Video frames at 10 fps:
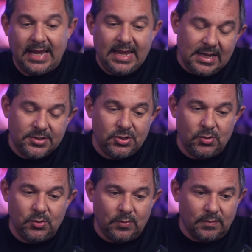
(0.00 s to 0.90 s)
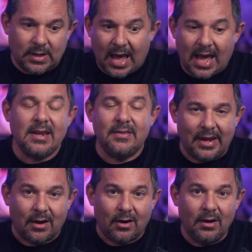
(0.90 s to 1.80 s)
get you kind of
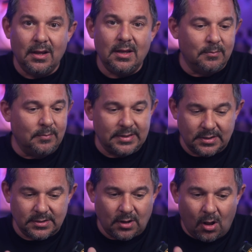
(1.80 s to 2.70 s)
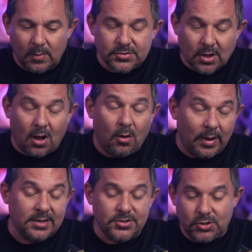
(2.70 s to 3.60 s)
there, but they're almost
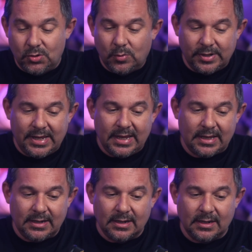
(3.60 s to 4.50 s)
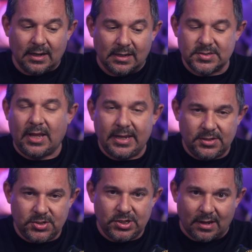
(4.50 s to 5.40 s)
always you will get a slight
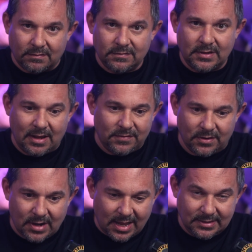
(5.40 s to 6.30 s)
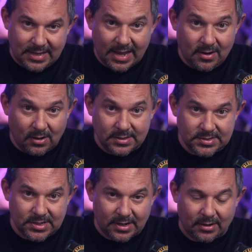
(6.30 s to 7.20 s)
shift if you're not dead on
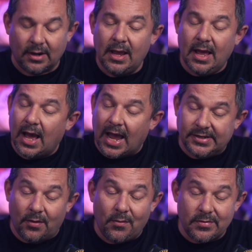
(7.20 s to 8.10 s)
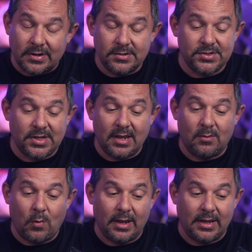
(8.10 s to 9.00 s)
center. I don't
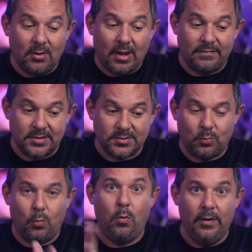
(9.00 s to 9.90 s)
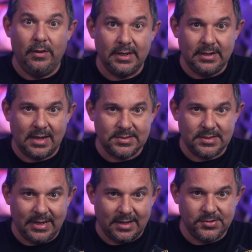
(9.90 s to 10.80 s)
understand why you have this really
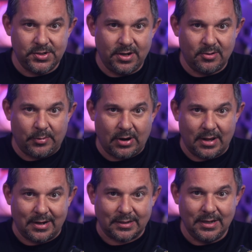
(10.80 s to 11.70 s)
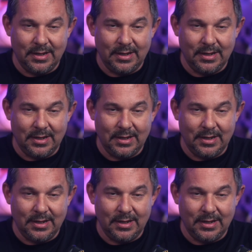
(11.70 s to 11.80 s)
nicely engineered product